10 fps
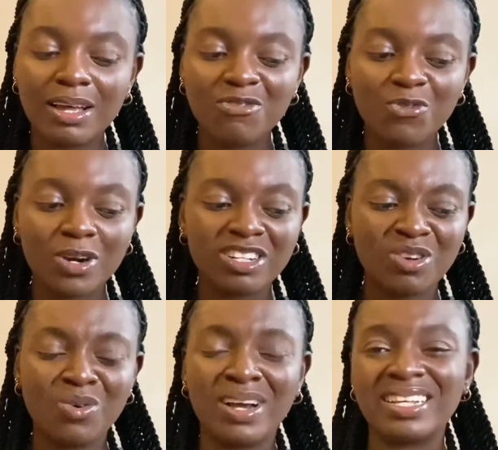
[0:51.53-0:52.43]
for as
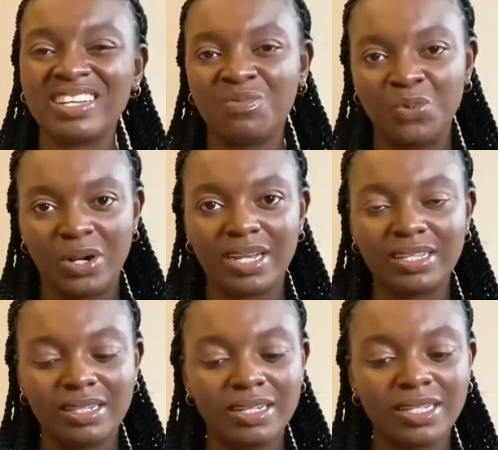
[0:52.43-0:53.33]
long as I've
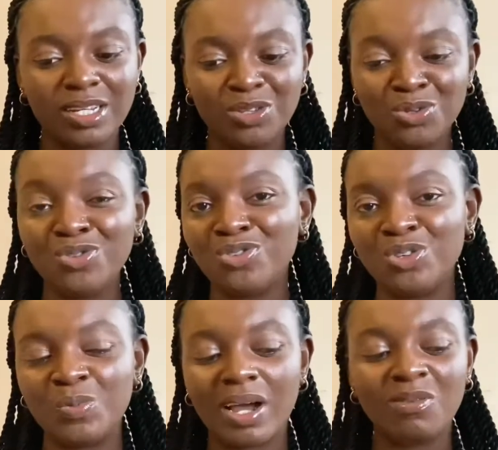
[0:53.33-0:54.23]
procrastinated
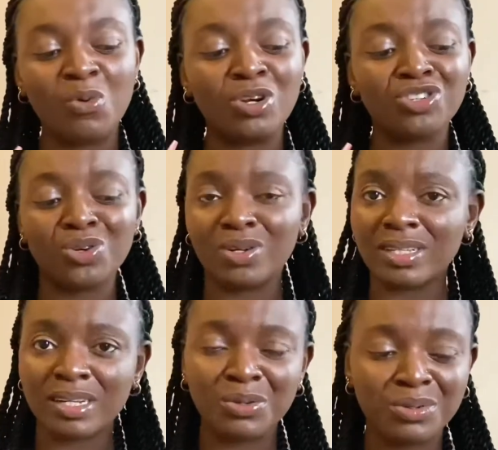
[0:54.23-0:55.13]
YouTube. I've watched
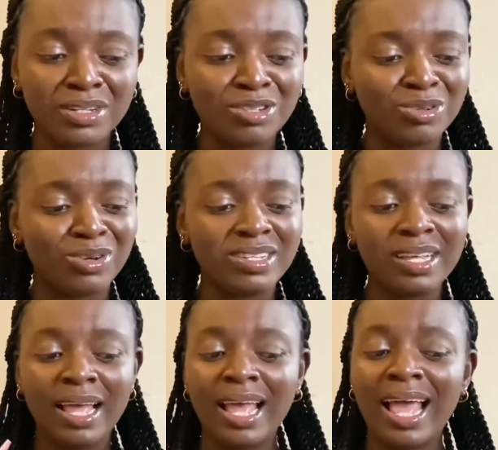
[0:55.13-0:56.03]
content creators.
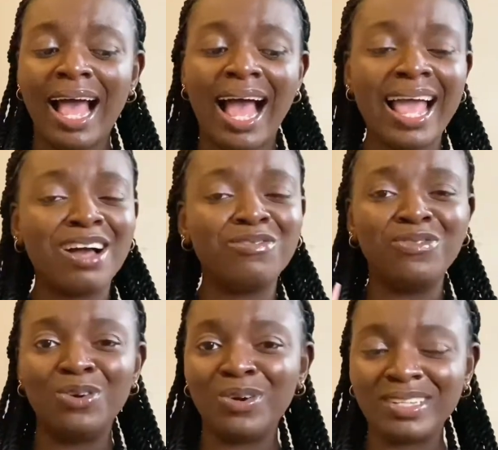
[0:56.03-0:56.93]
I have
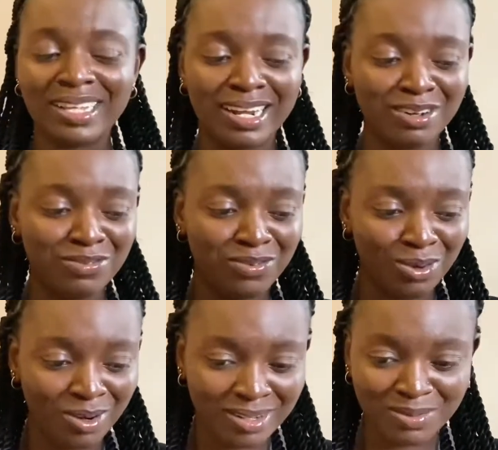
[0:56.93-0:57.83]
vlogs that I've
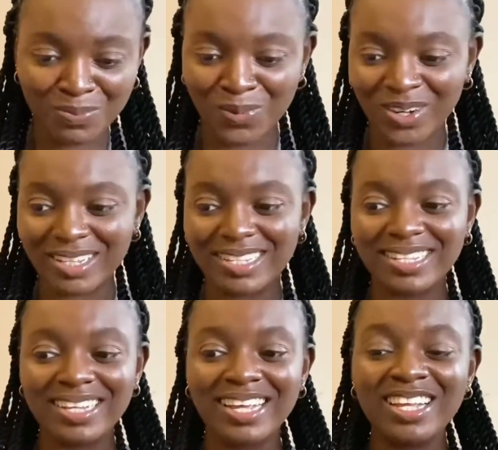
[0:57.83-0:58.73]
vlogged, but
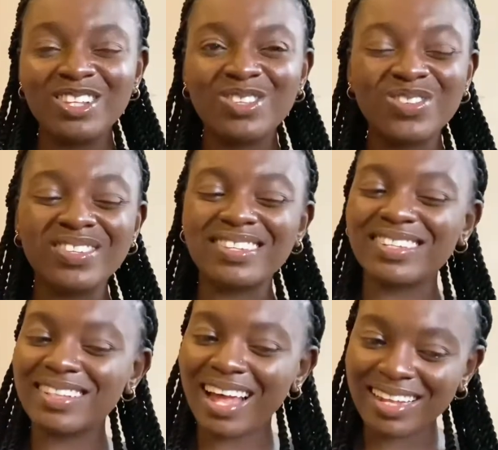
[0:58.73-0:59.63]
to
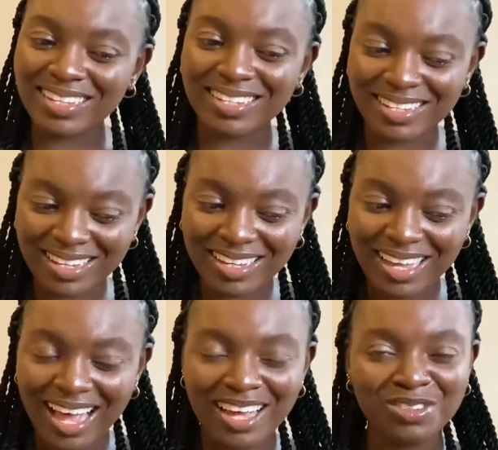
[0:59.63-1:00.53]
start
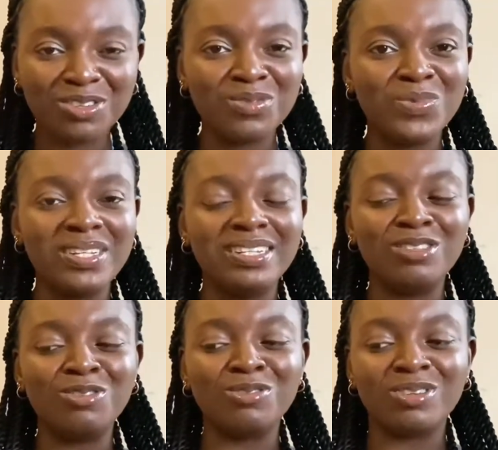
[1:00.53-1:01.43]
has just been
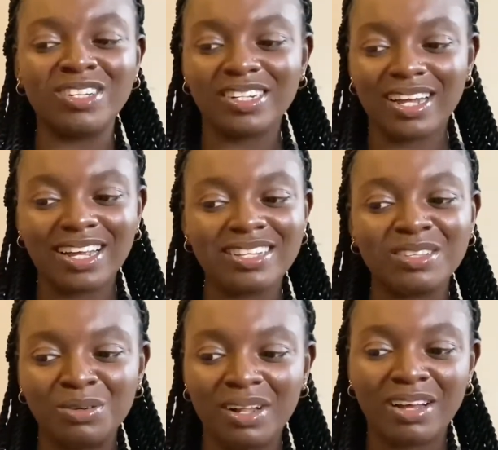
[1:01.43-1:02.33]
such a
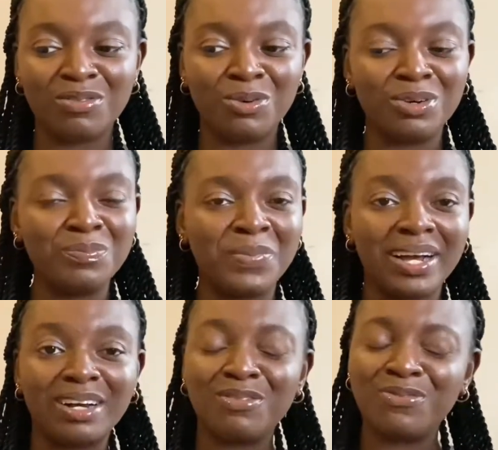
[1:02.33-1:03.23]
hassle. I've gone
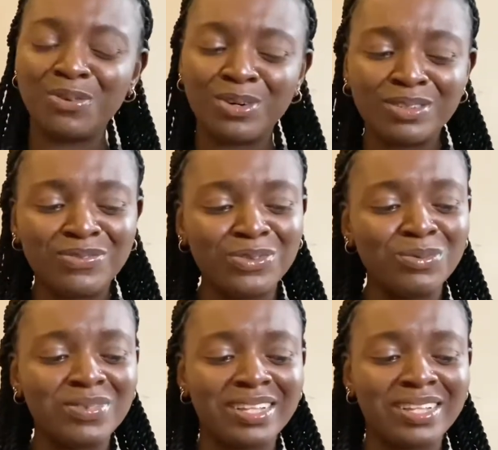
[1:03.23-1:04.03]
back and forth, filmed